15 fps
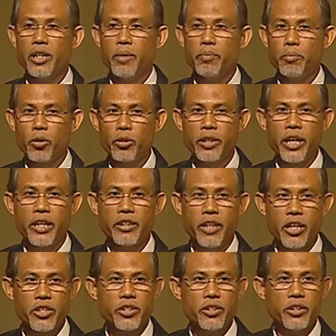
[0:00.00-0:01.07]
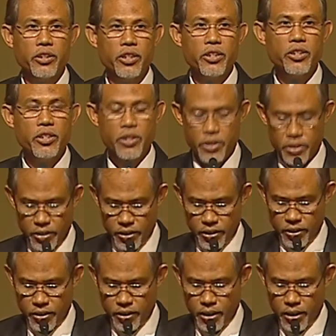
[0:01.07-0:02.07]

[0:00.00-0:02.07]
and protect national interests,